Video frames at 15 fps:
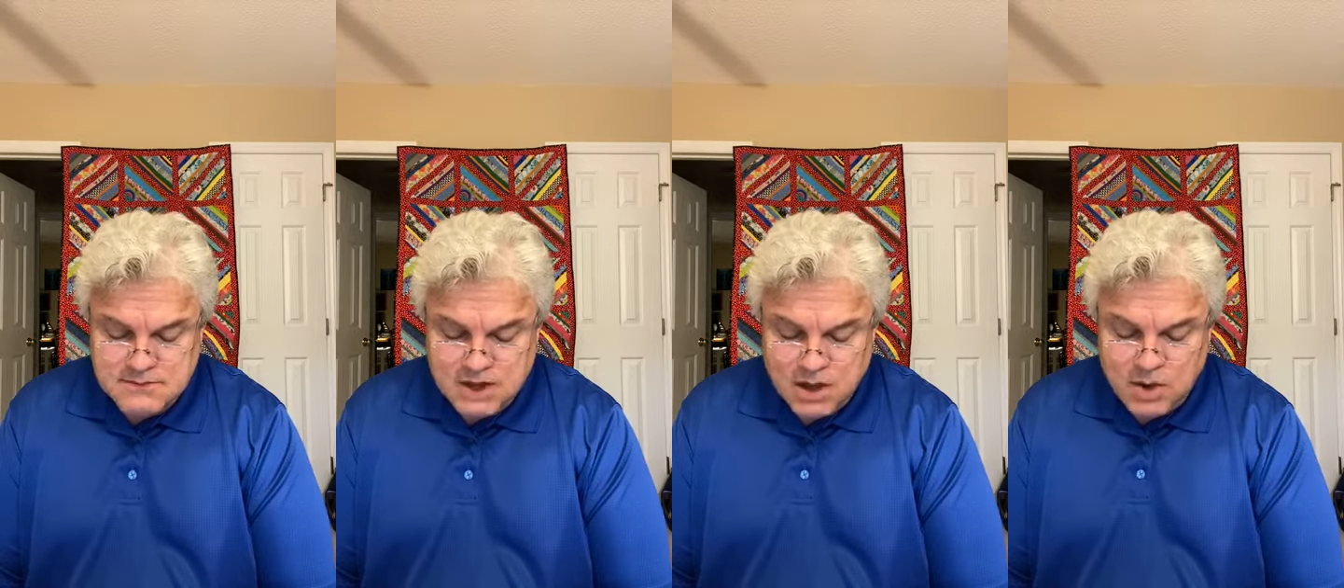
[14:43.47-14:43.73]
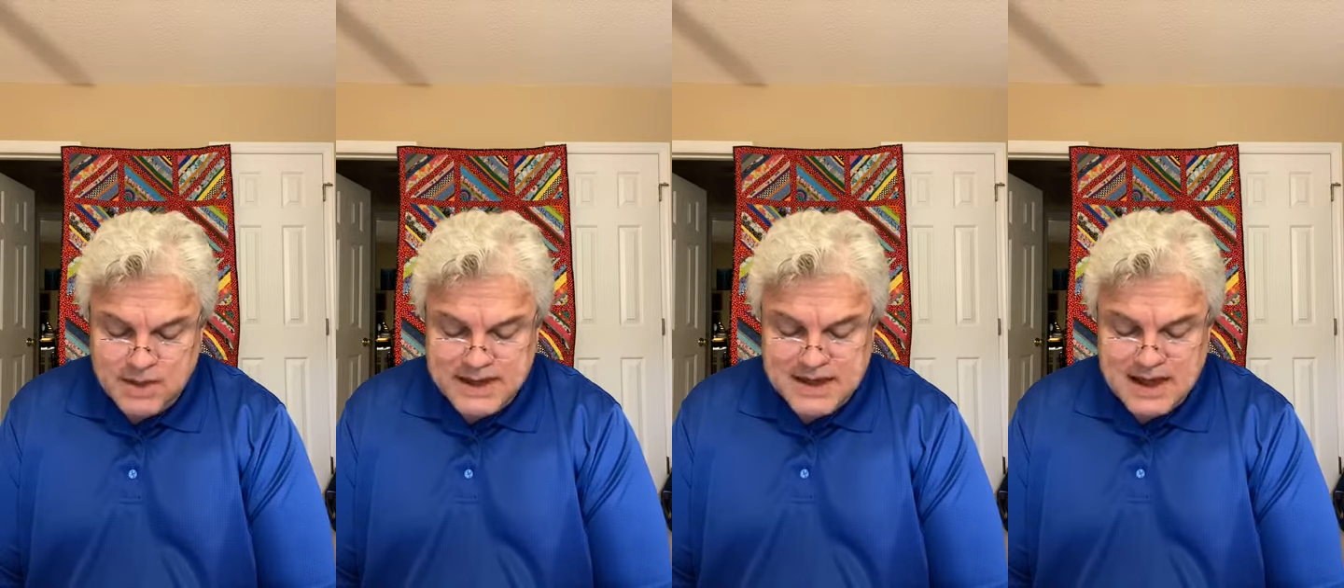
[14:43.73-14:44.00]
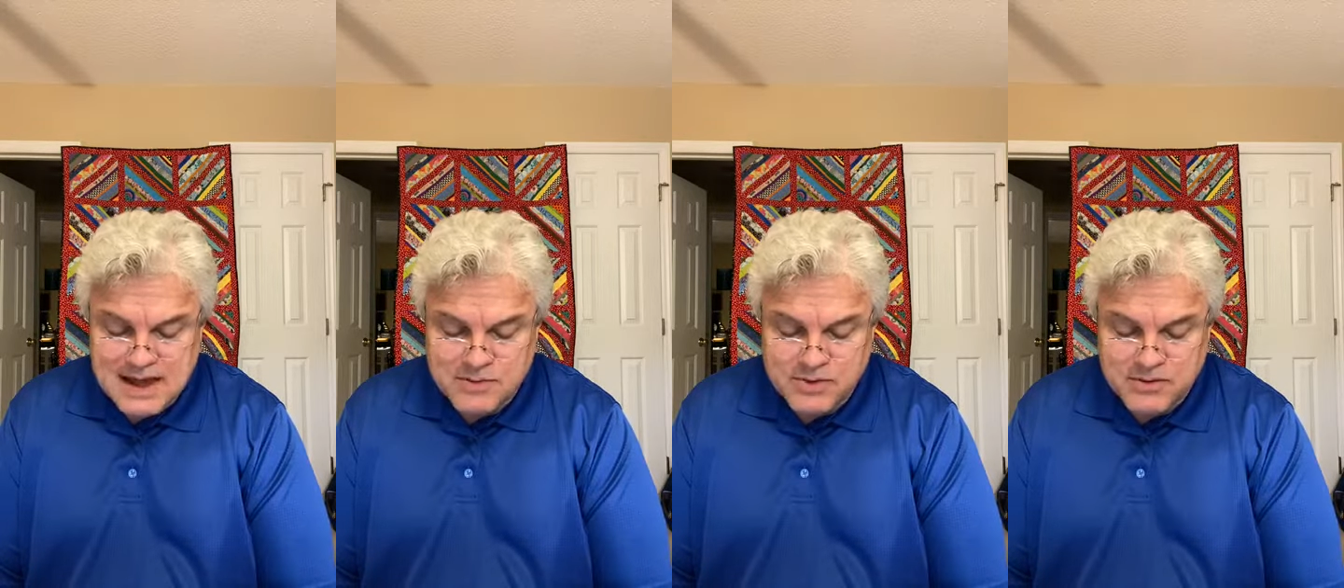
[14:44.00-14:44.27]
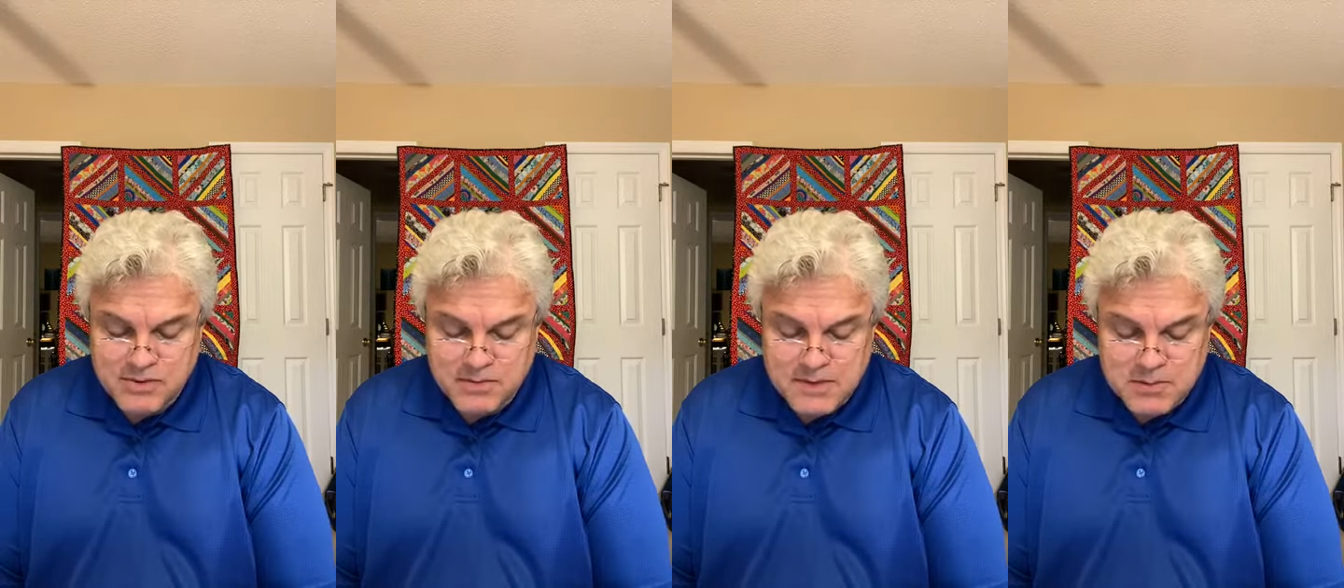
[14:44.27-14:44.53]
Holy God, we
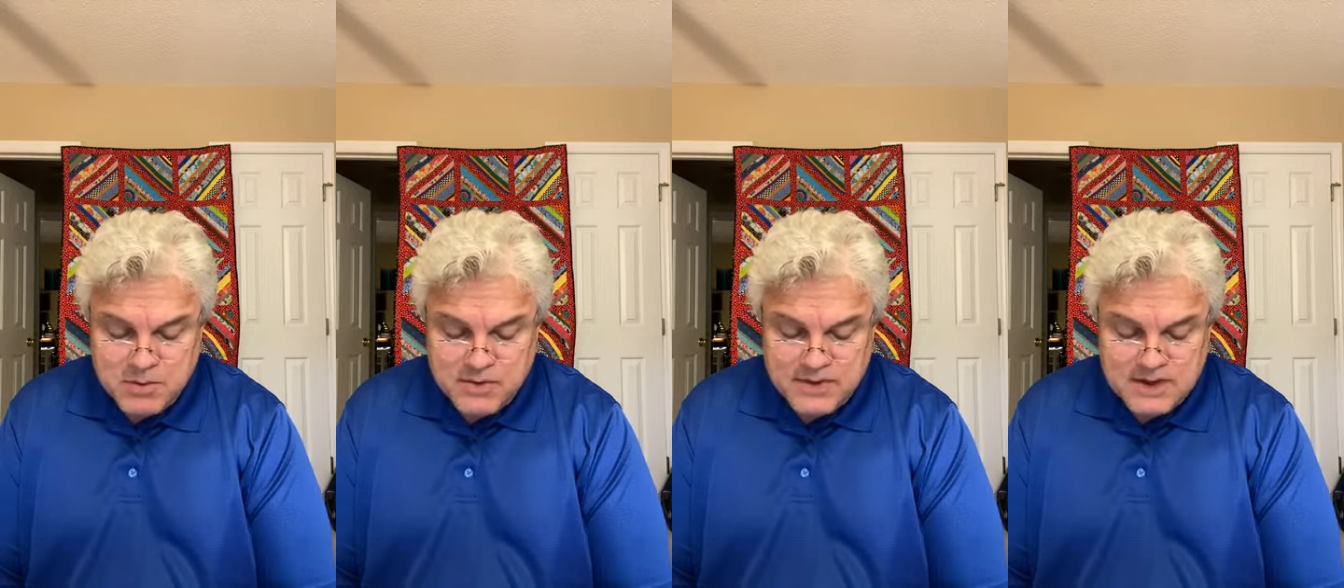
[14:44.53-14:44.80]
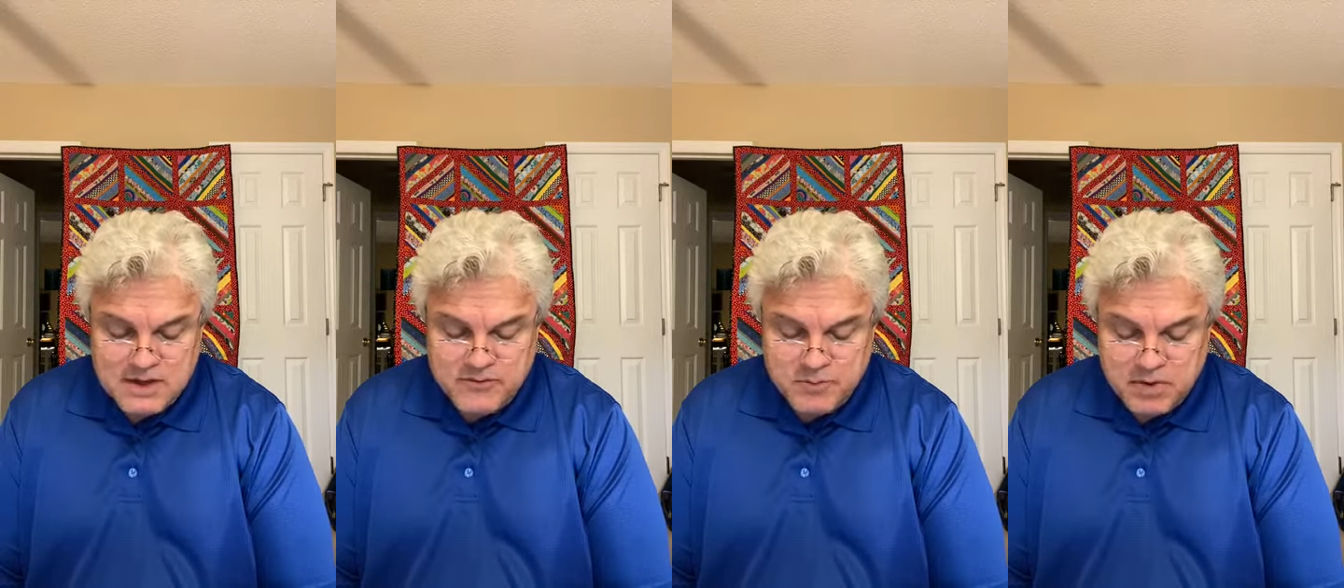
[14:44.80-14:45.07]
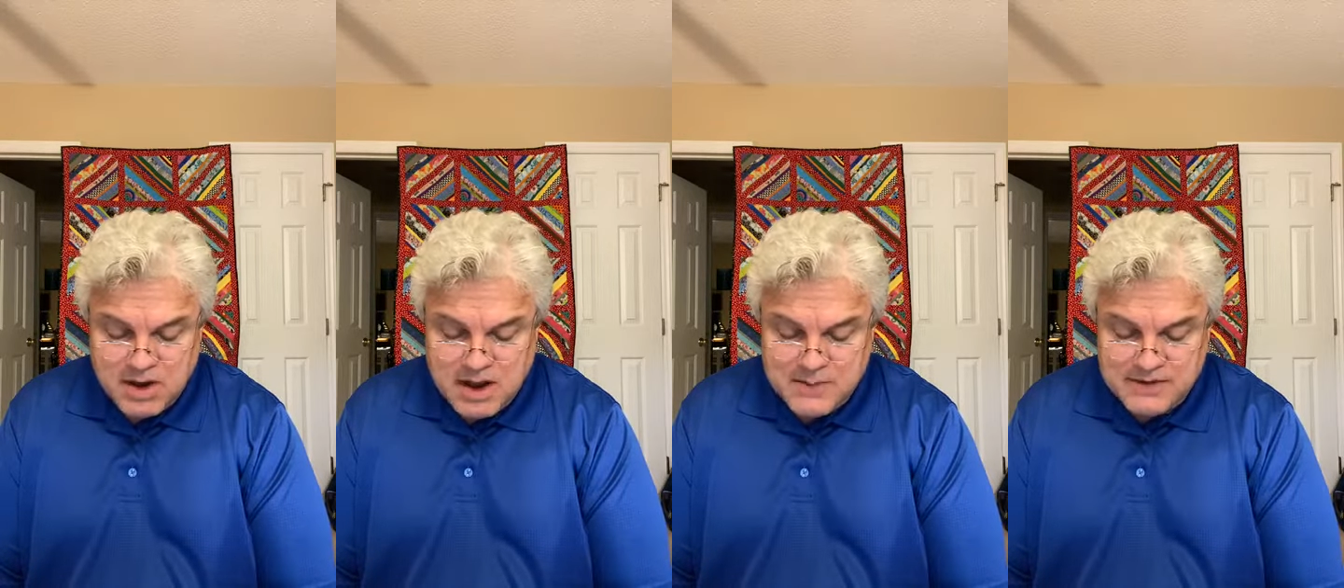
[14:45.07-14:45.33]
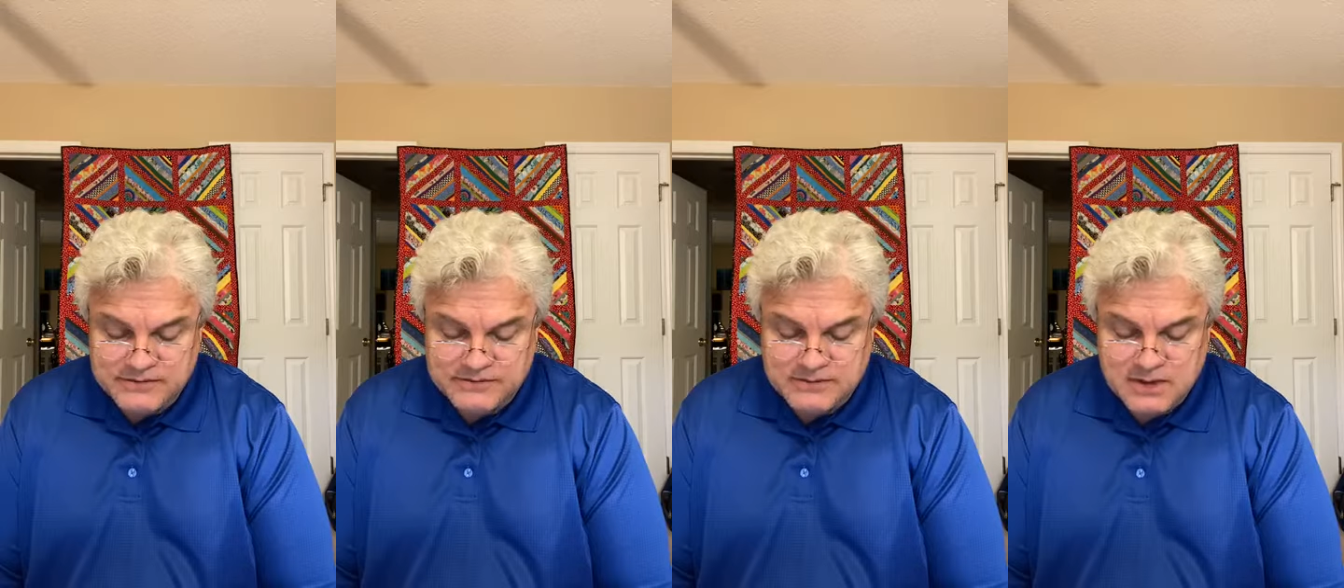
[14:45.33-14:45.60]
remember that you've
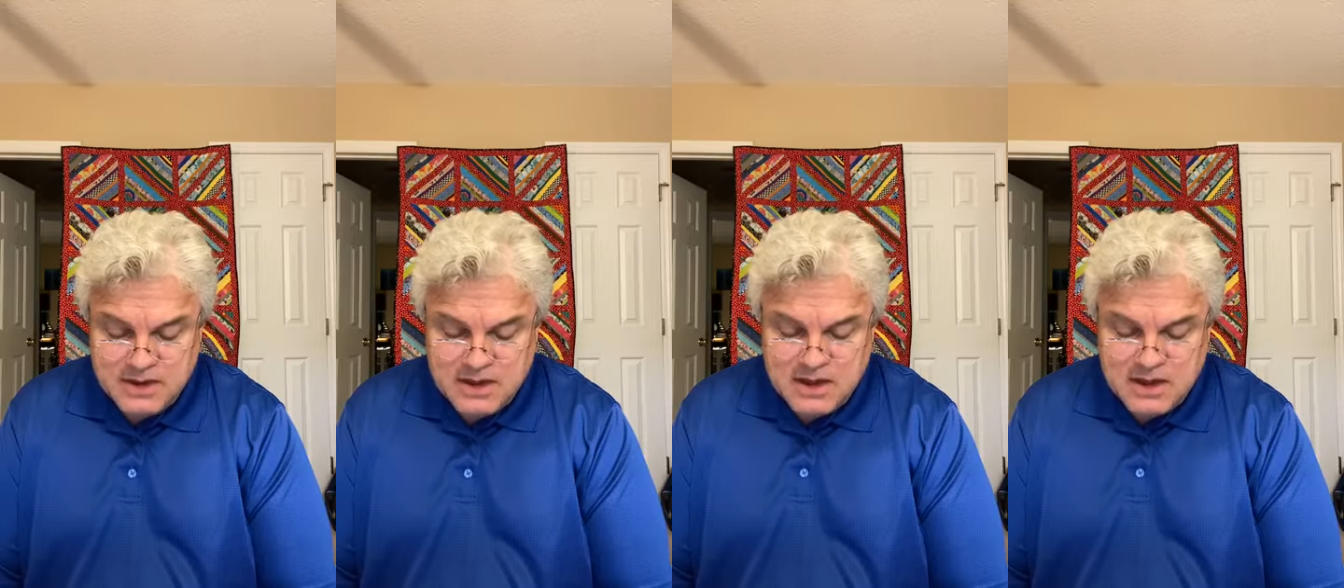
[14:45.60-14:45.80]
promised